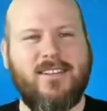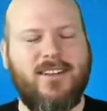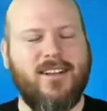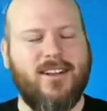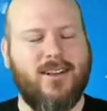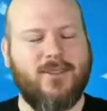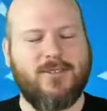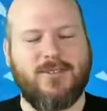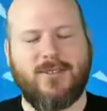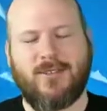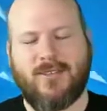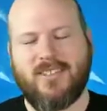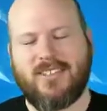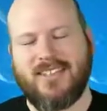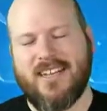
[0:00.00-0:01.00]
you know,
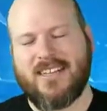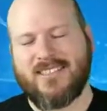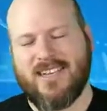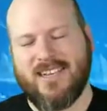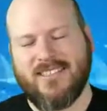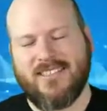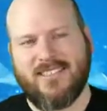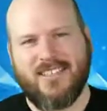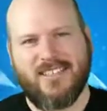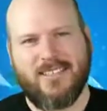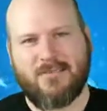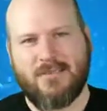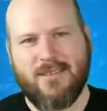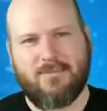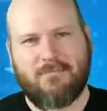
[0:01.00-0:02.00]
schools and education
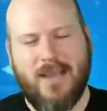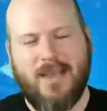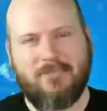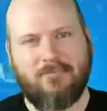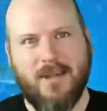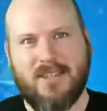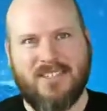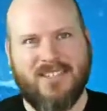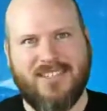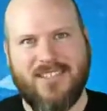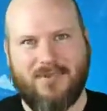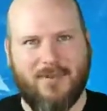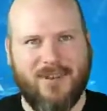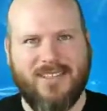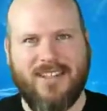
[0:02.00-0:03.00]
systems and budgets
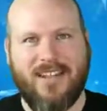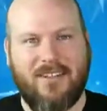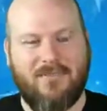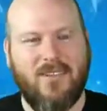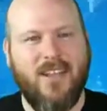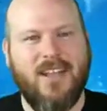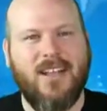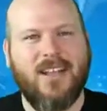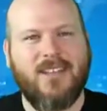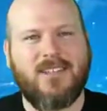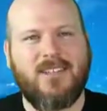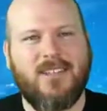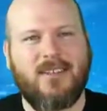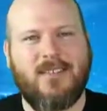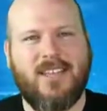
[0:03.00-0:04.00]
get worked out
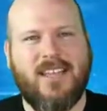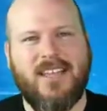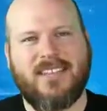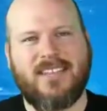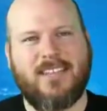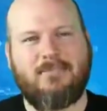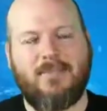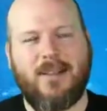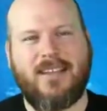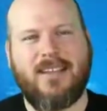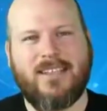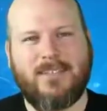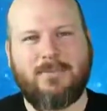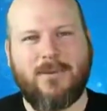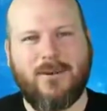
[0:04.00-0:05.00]
so that the kids can play
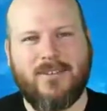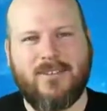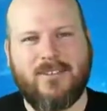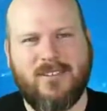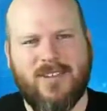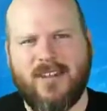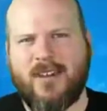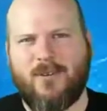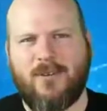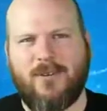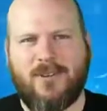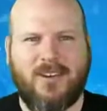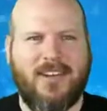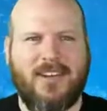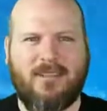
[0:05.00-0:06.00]
esports, you know,
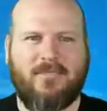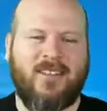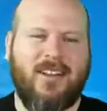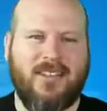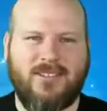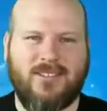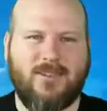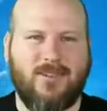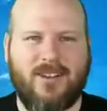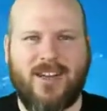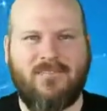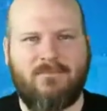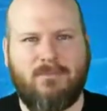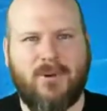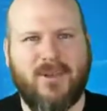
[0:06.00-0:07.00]
or eat lunch or
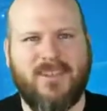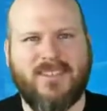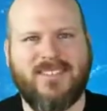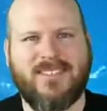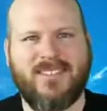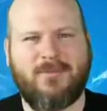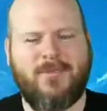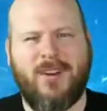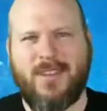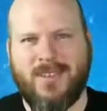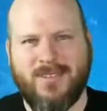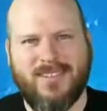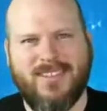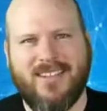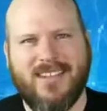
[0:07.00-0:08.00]
have books. One of
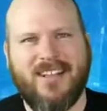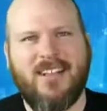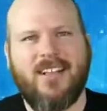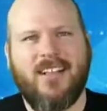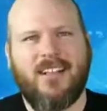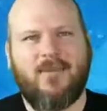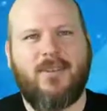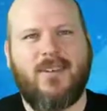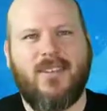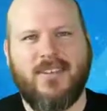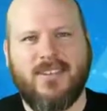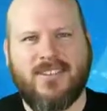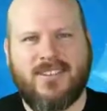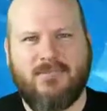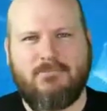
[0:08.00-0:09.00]
those
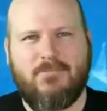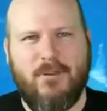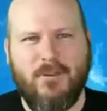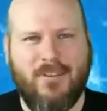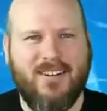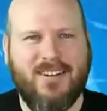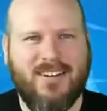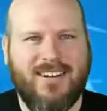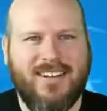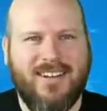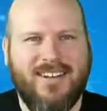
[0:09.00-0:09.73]
is important.